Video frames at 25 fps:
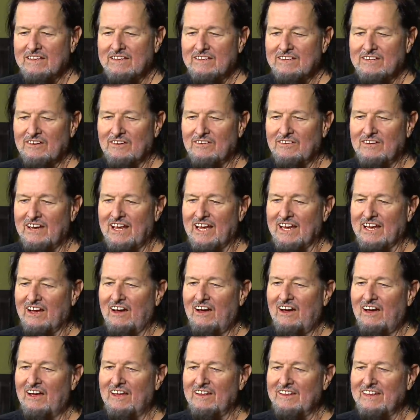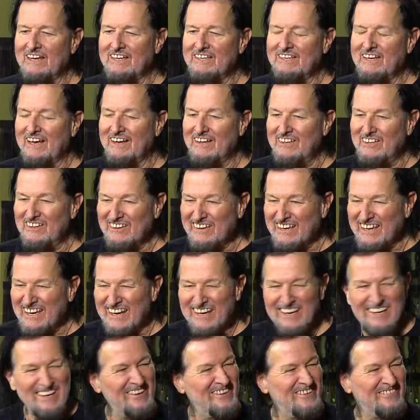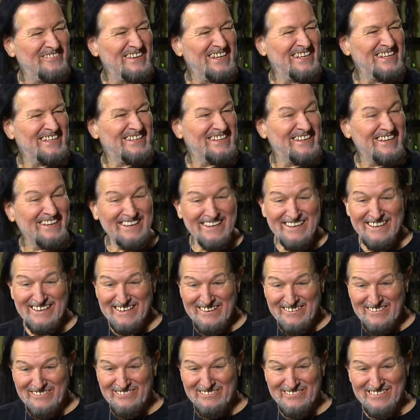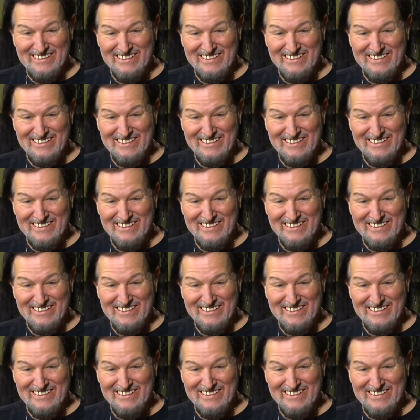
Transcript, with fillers: So we're like, oh, that, and look at him. He look at him.